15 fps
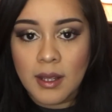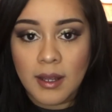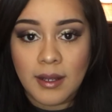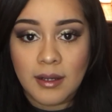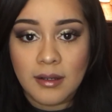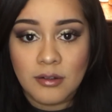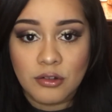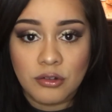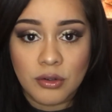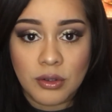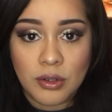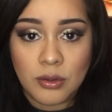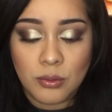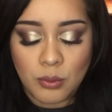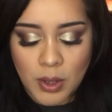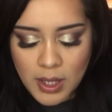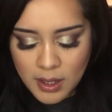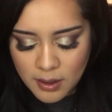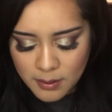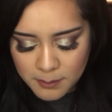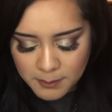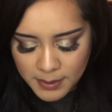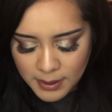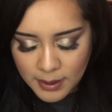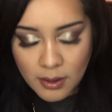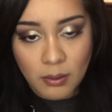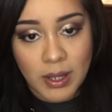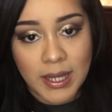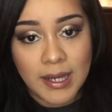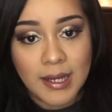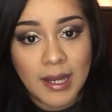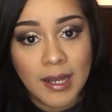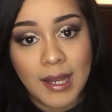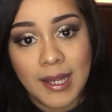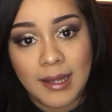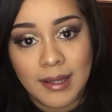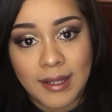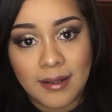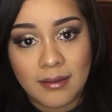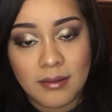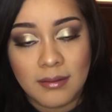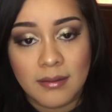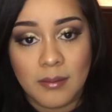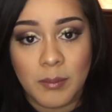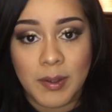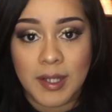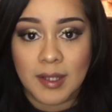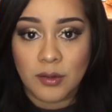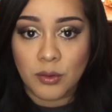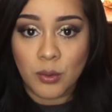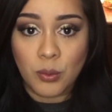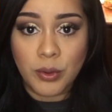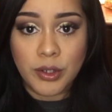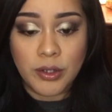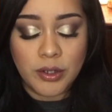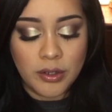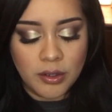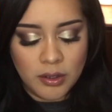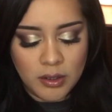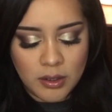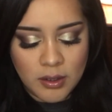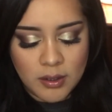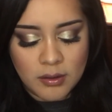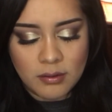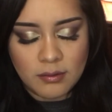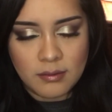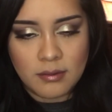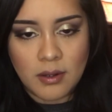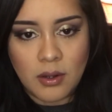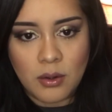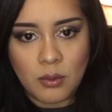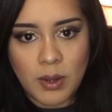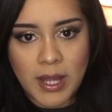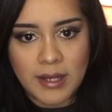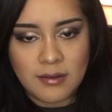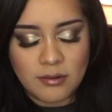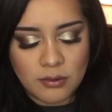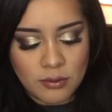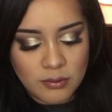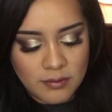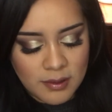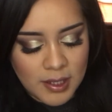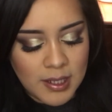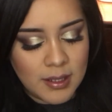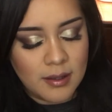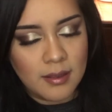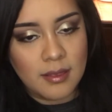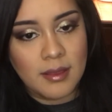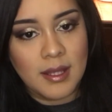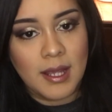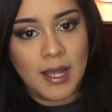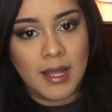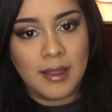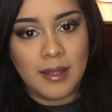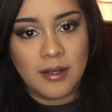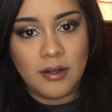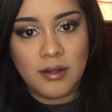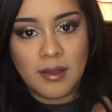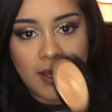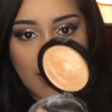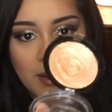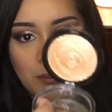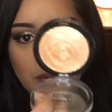I didn't show you how I highlight my inner corner. So I do take the highlighter that I